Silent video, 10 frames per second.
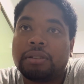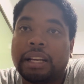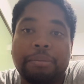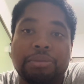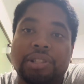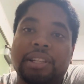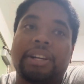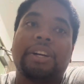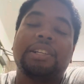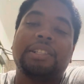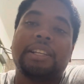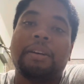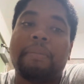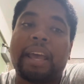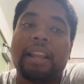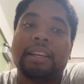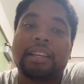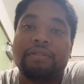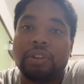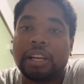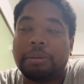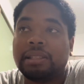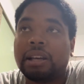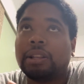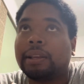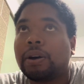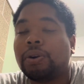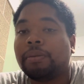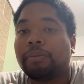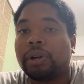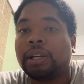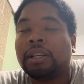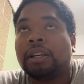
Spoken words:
And I'm just encouraging him, man. Look, if you come to South Dakota, bro,